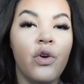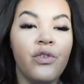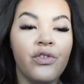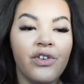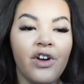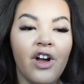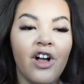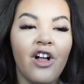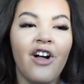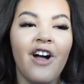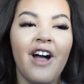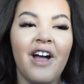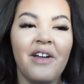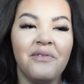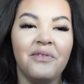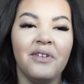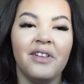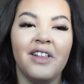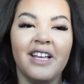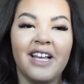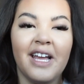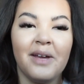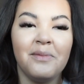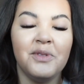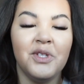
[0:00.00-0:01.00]
Overall, I feel
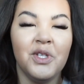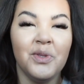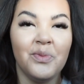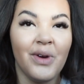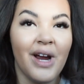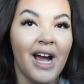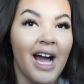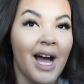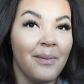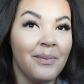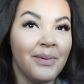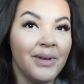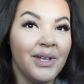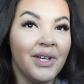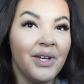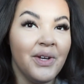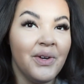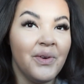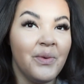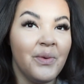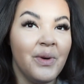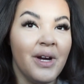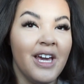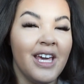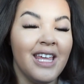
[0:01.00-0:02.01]
like I'm super happy
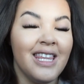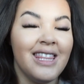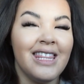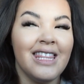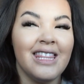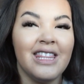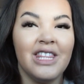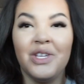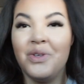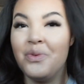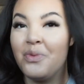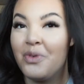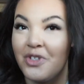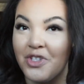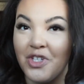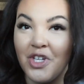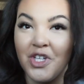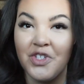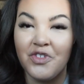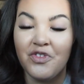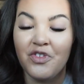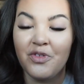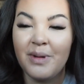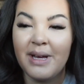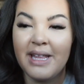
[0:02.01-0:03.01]
with the
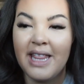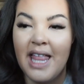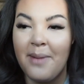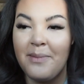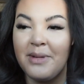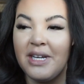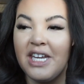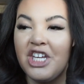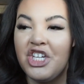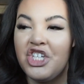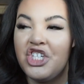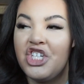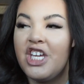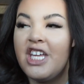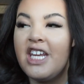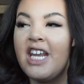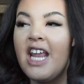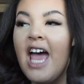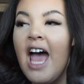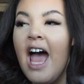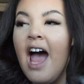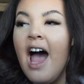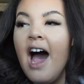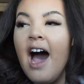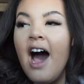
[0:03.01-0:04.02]
results for my lamination.
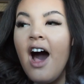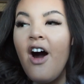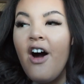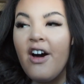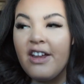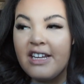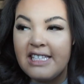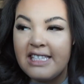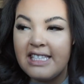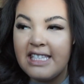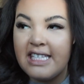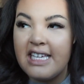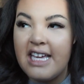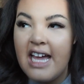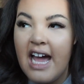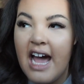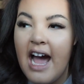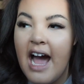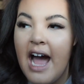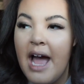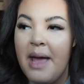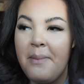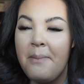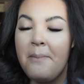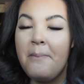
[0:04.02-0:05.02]
Honestly,
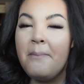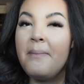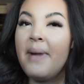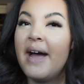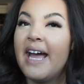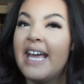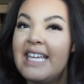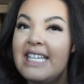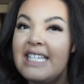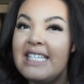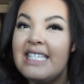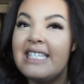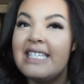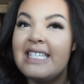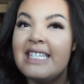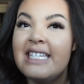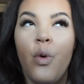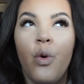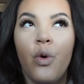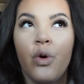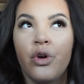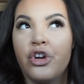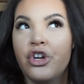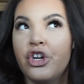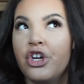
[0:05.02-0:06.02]
I might
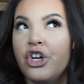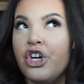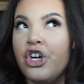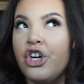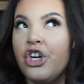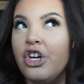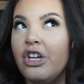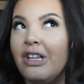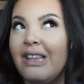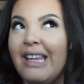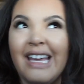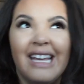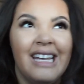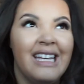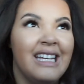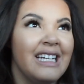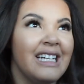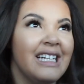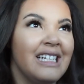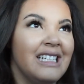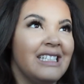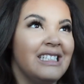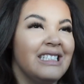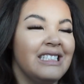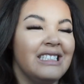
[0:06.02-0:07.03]
order like
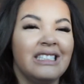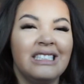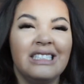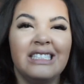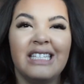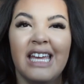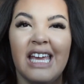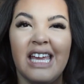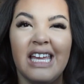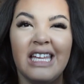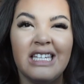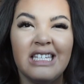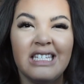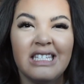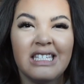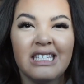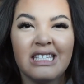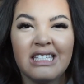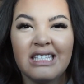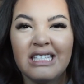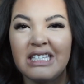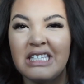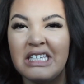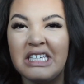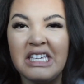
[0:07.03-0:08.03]
a tint
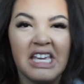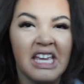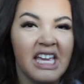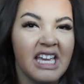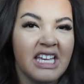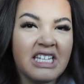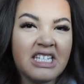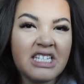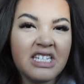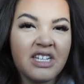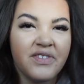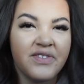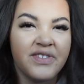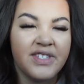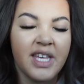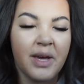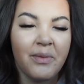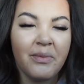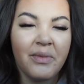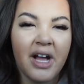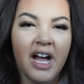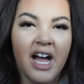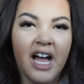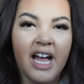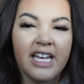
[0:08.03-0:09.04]
kit of
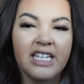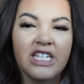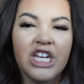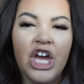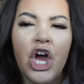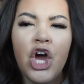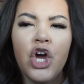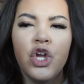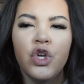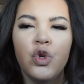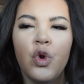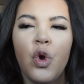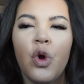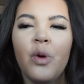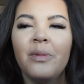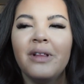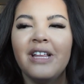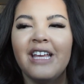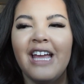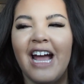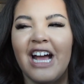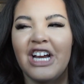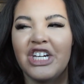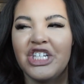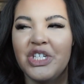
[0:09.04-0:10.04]
some kind.
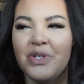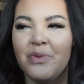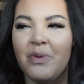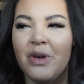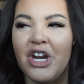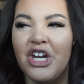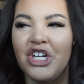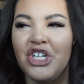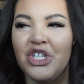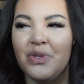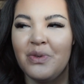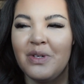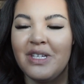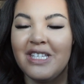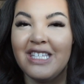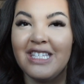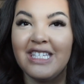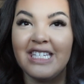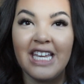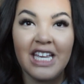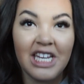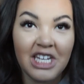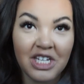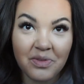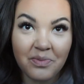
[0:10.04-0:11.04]
Normally, actually what I do is
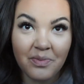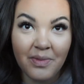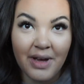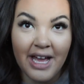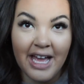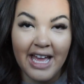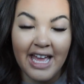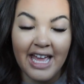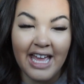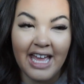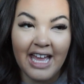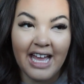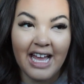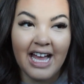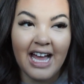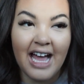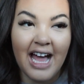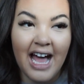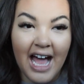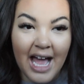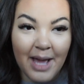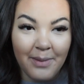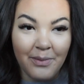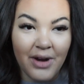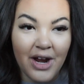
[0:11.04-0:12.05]
tint my
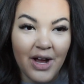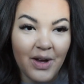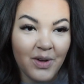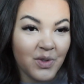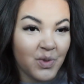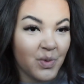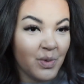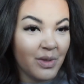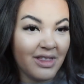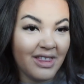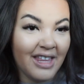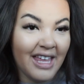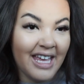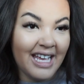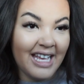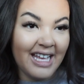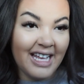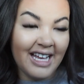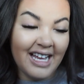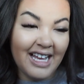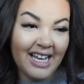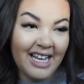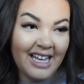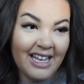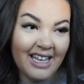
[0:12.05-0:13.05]
eyebrows with like
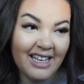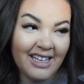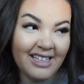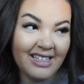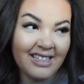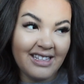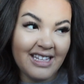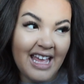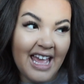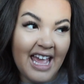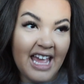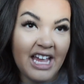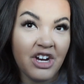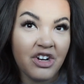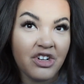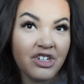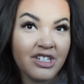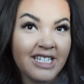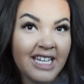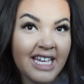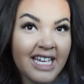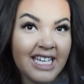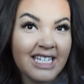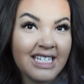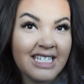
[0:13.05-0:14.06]
a hair
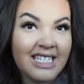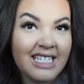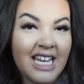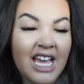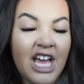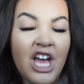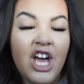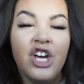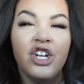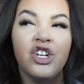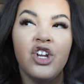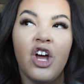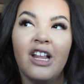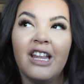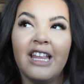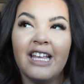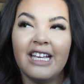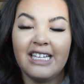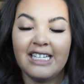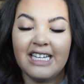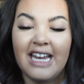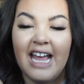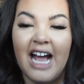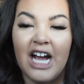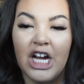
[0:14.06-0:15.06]
tint, not
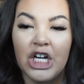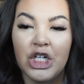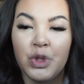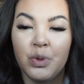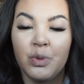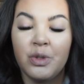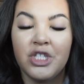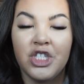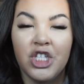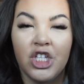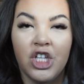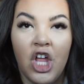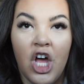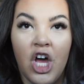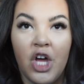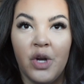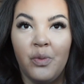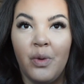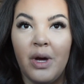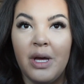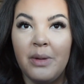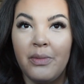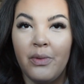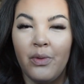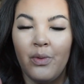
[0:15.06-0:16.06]
like an actual
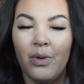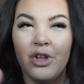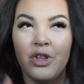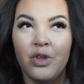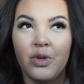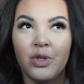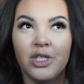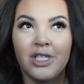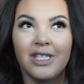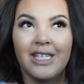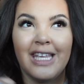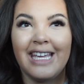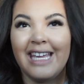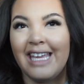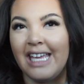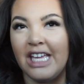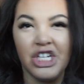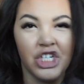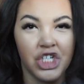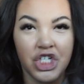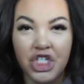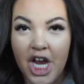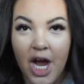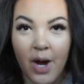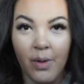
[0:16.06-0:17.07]
salon one, but one of those like
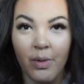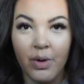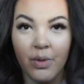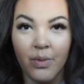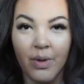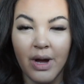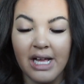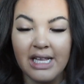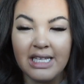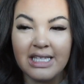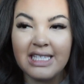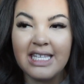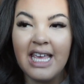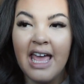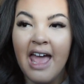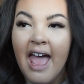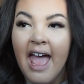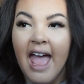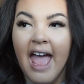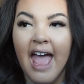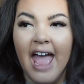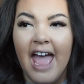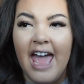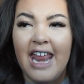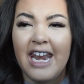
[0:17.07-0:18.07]
in shower ones,
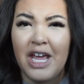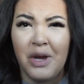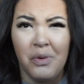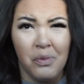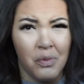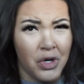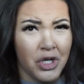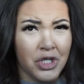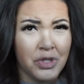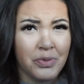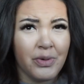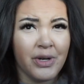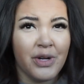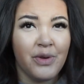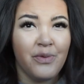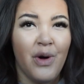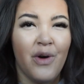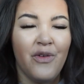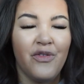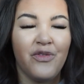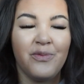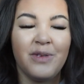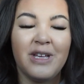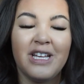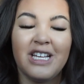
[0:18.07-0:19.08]
and it works pretty
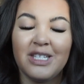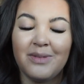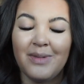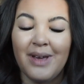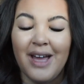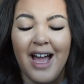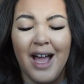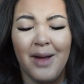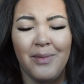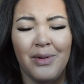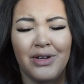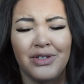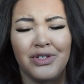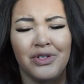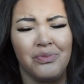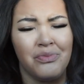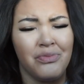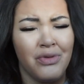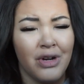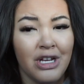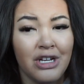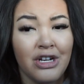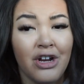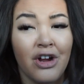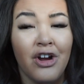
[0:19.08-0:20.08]
well for me because my eyebrows are
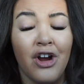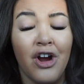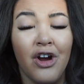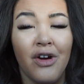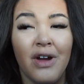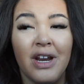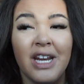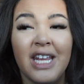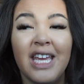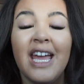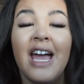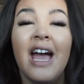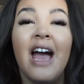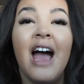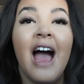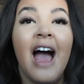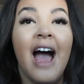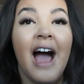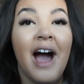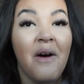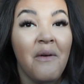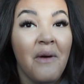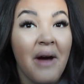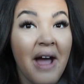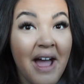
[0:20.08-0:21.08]
pretty dark already.
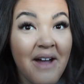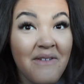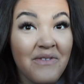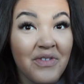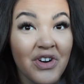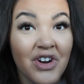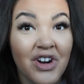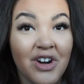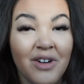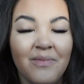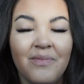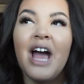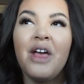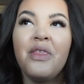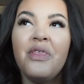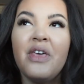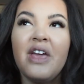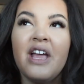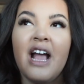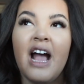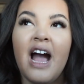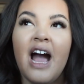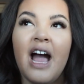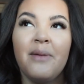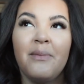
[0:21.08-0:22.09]
However, I
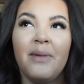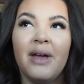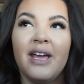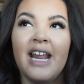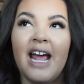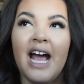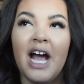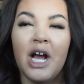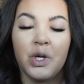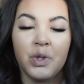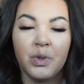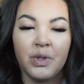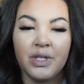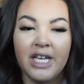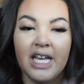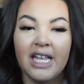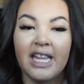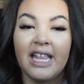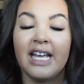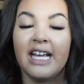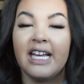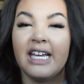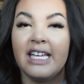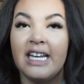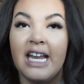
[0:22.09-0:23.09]
think I might actually
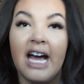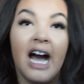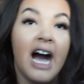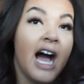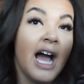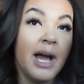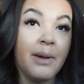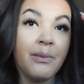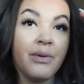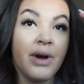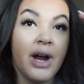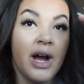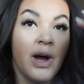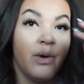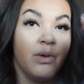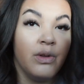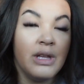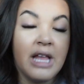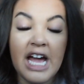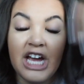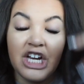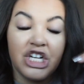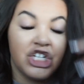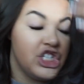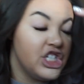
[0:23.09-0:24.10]
get like an eyebrow
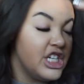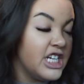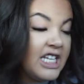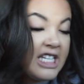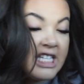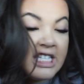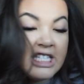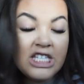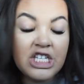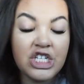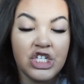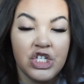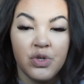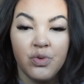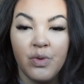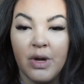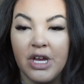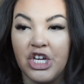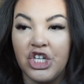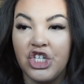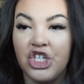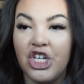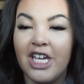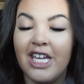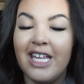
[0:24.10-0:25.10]
lash tint
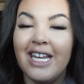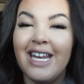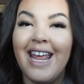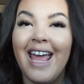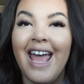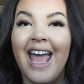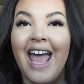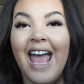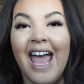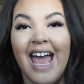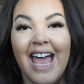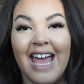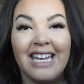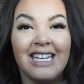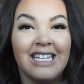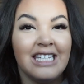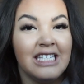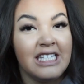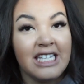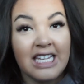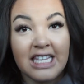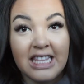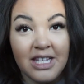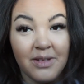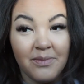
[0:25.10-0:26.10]
situation
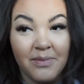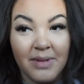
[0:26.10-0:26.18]
and tint